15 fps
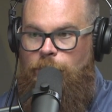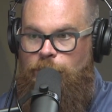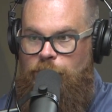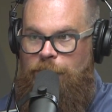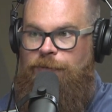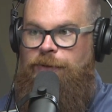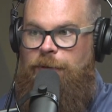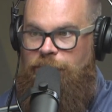
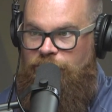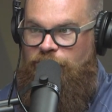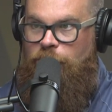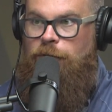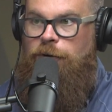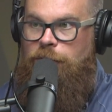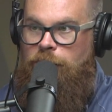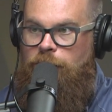So we'll
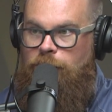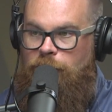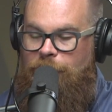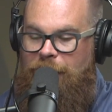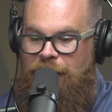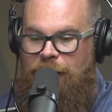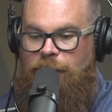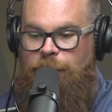print them for
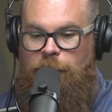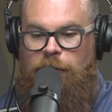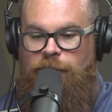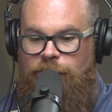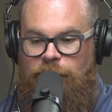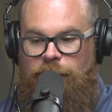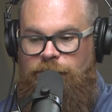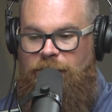you. We
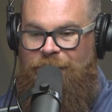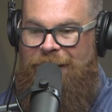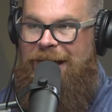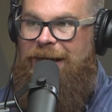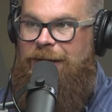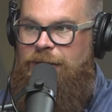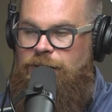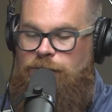made it a part of
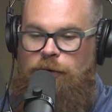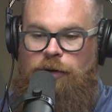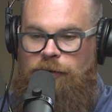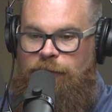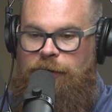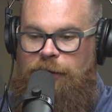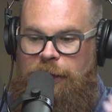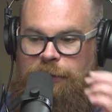all of our
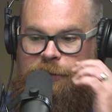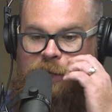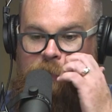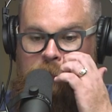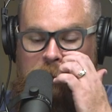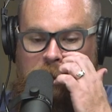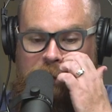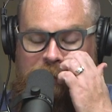package, so all of our
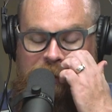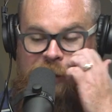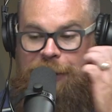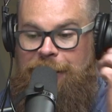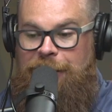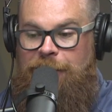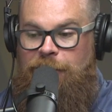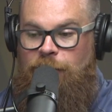clients get
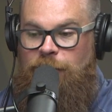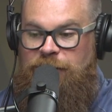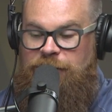books.